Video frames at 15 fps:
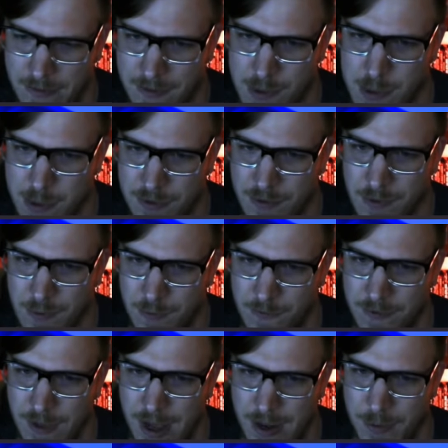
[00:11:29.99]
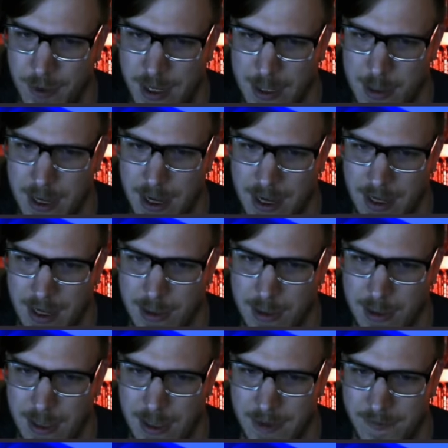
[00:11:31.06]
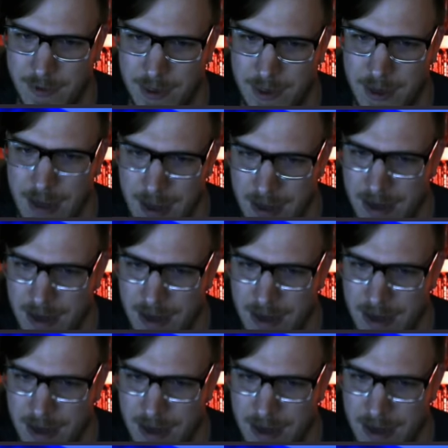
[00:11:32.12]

He's a true flyweight size. Like if it, yeah.